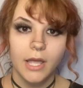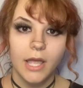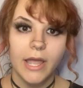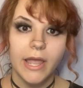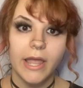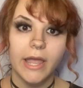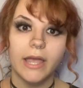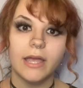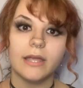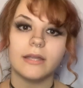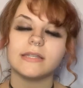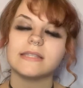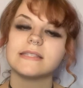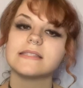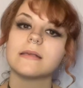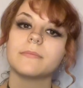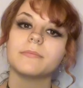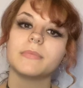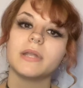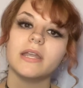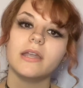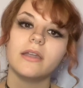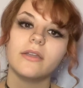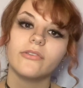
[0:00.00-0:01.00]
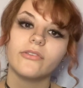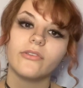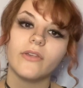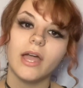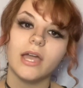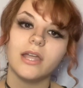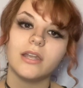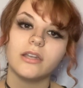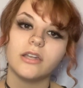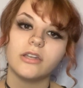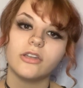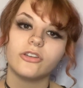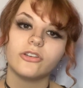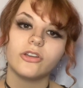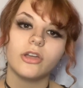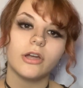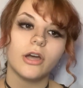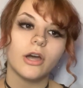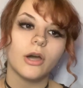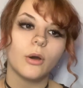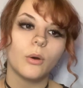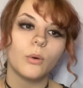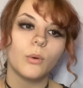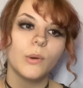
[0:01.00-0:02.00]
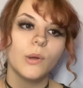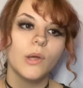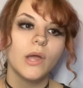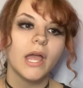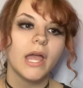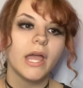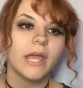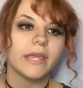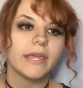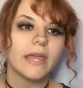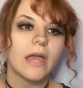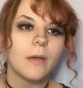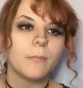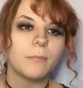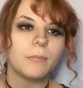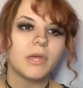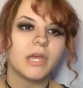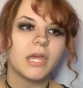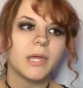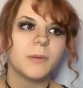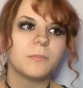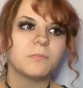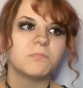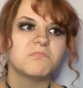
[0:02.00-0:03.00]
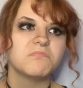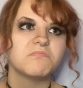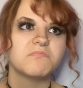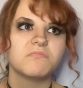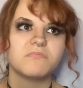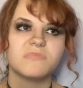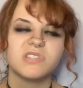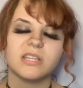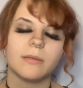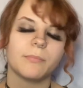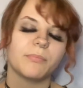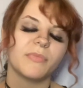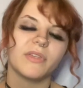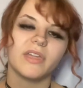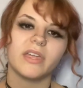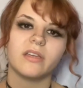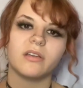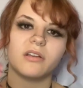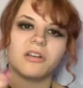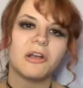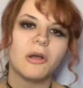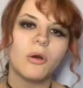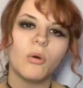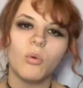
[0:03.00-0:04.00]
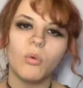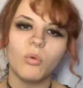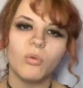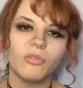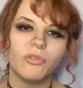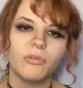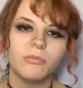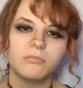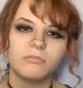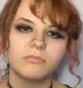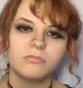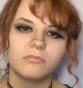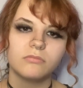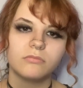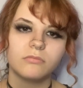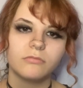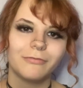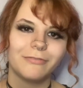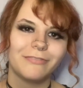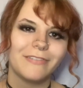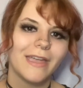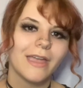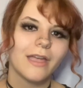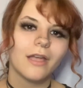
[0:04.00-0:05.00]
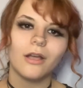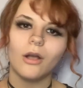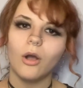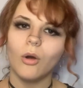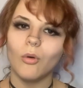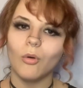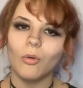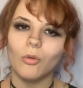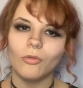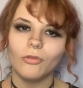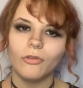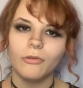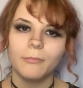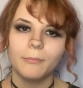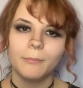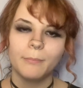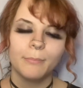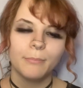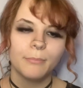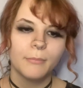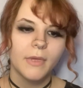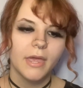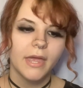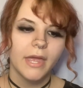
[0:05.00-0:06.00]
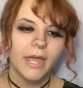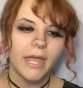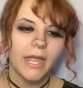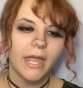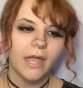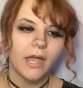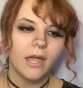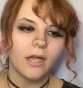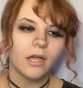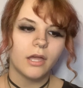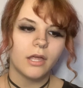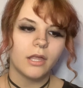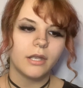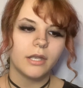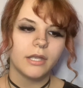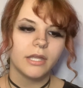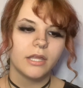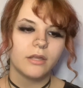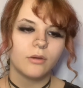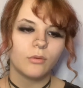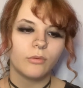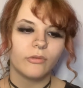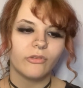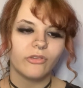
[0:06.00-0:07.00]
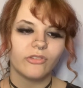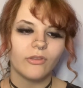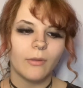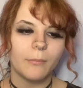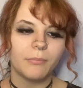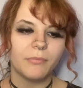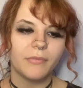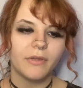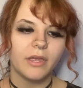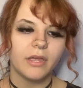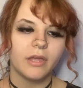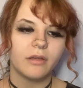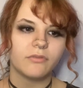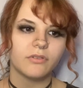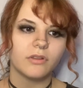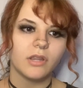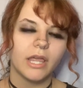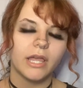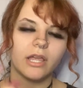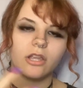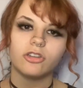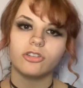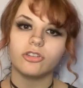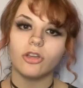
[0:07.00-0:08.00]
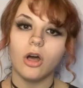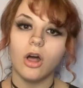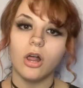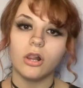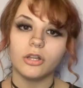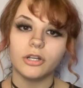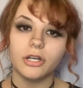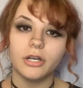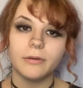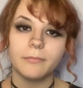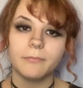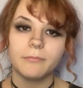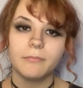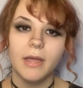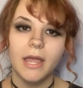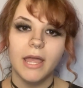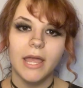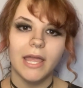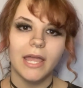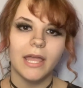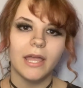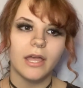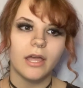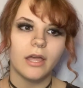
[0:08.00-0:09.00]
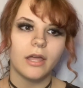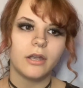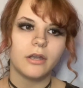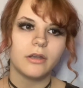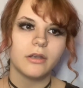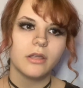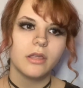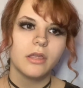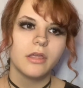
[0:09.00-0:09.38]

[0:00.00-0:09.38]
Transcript: And somebody decided to go and get me something gold, fake gold, and it was something for like $1, and